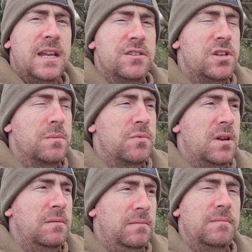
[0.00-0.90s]
down at
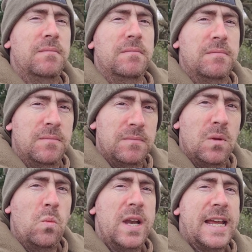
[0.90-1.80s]
Chigborough,
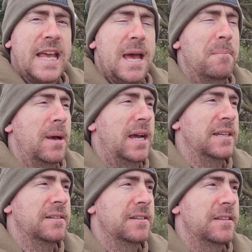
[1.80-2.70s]
winter campaign.
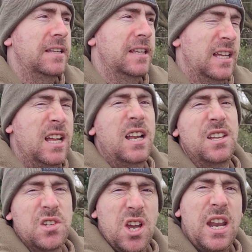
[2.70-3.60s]

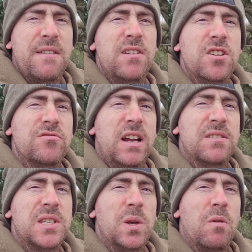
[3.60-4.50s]
Let's go and have a look around,
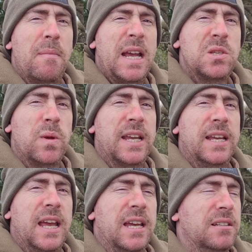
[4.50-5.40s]
see what pigs we can
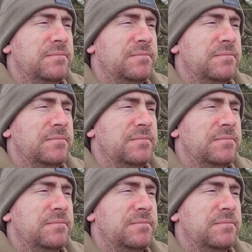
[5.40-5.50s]
get.